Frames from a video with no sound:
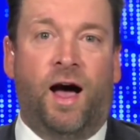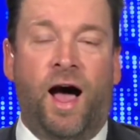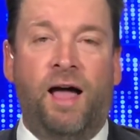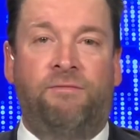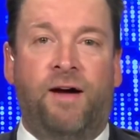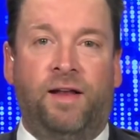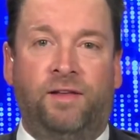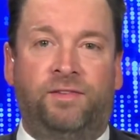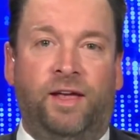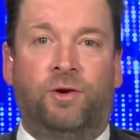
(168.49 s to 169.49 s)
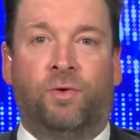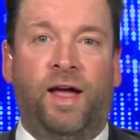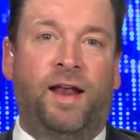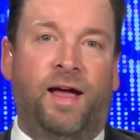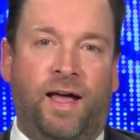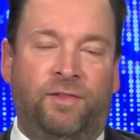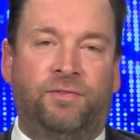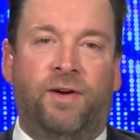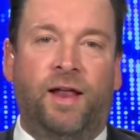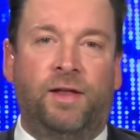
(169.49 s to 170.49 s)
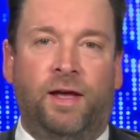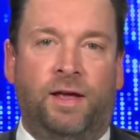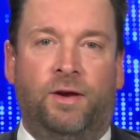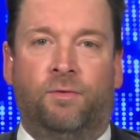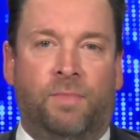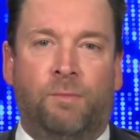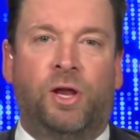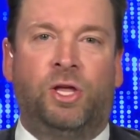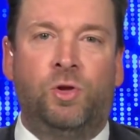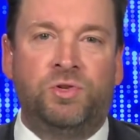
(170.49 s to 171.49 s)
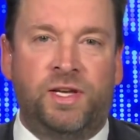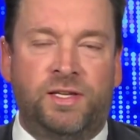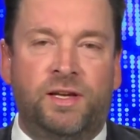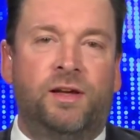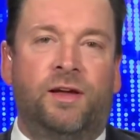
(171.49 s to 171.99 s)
I finally say, great, it's finally, you know, I'm going to use it.